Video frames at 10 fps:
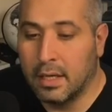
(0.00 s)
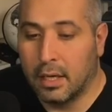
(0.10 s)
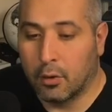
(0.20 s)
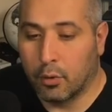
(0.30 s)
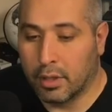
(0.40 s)

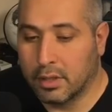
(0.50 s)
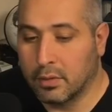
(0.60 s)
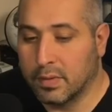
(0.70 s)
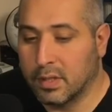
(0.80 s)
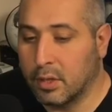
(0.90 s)
According to
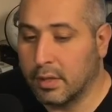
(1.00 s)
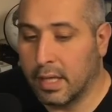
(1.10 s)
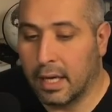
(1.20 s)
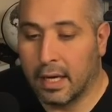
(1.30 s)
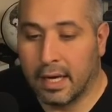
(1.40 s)

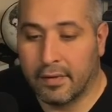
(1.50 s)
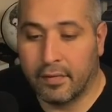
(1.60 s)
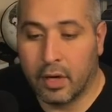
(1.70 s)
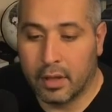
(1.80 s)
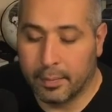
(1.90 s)

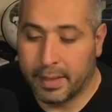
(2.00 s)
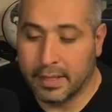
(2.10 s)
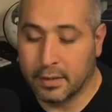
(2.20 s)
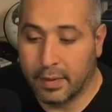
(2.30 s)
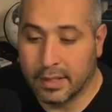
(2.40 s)
CERT-FR, the
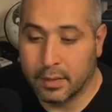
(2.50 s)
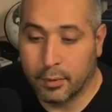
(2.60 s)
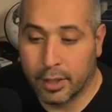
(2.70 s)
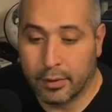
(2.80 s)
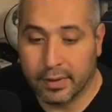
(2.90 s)
Pisa
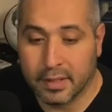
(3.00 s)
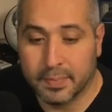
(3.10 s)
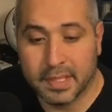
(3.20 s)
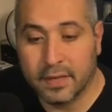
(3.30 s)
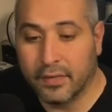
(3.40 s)
ransomware code is
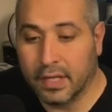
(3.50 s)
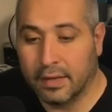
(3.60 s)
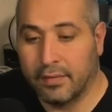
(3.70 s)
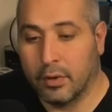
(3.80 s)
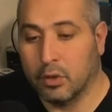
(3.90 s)
specific and
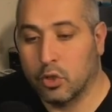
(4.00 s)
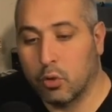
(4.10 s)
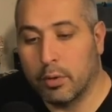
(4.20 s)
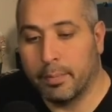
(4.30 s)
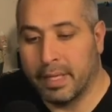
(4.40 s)
very
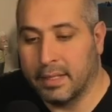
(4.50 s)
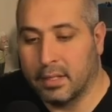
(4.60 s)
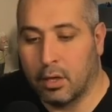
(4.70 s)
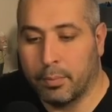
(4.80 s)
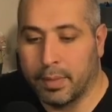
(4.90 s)
short, based
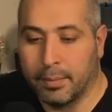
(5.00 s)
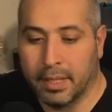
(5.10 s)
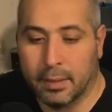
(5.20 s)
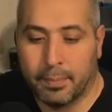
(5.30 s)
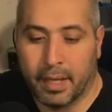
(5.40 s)
on
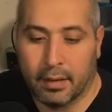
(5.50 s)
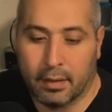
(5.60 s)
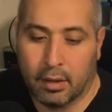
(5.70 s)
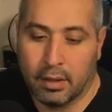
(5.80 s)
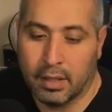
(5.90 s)
public
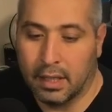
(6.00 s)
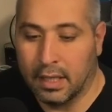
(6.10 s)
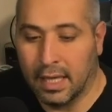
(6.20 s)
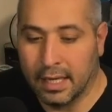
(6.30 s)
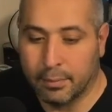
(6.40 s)
Python
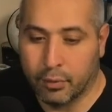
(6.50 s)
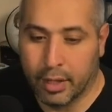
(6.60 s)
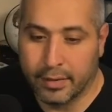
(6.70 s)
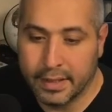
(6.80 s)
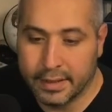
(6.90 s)

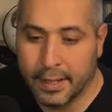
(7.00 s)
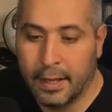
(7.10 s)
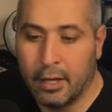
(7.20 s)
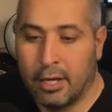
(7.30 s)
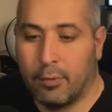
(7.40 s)
libraries.
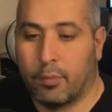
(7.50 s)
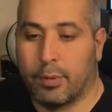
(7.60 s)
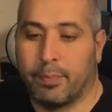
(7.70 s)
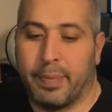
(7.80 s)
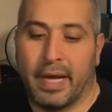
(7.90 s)
We're
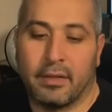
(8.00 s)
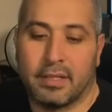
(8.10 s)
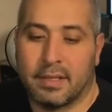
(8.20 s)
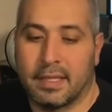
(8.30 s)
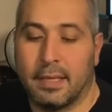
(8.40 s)
bound to
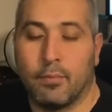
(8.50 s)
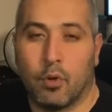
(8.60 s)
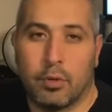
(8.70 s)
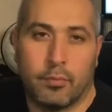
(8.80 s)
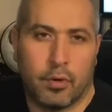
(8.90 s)
see
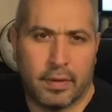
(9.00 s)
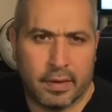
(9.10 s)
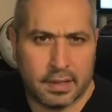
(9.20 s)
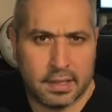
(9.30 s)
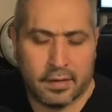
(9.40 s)
more and more of
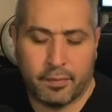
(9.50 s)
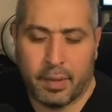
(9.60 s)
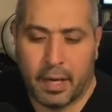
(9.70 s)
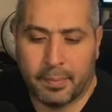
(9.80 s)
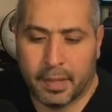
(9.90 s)
this stuff
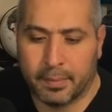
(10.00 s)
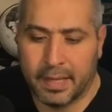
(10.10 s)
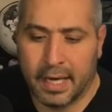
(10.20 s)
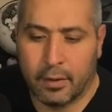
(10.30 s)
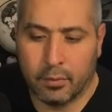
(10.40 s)
pop up
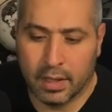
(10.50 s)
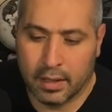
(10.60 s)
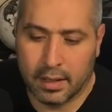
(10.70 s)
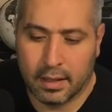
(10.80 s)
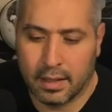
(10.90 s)
now
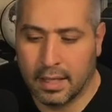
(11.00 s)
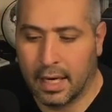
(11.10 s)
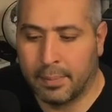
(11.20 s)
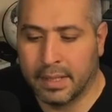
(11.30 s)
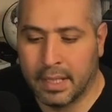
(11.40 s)
with the
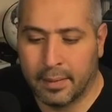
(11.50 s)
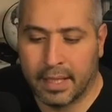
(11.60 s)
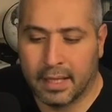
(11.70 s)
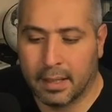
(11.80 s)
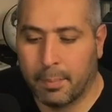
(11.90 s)
epidemic
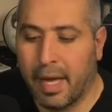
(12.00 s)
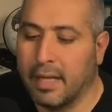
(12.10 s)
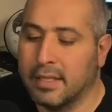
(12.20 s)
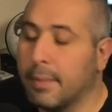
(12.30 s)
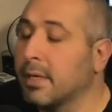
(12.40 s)
and the
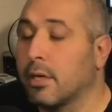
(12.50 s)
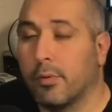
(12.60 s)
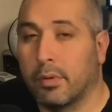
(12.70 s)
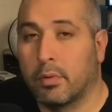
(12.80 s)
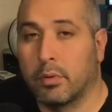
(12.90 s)
pandemic
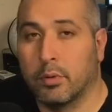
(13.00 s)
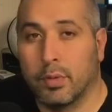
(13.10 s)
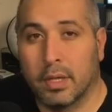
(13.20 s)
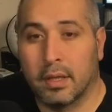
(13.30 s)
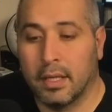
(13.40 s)
going through
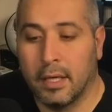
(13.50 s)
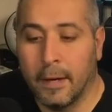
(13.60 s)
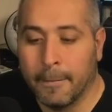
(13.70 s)
with the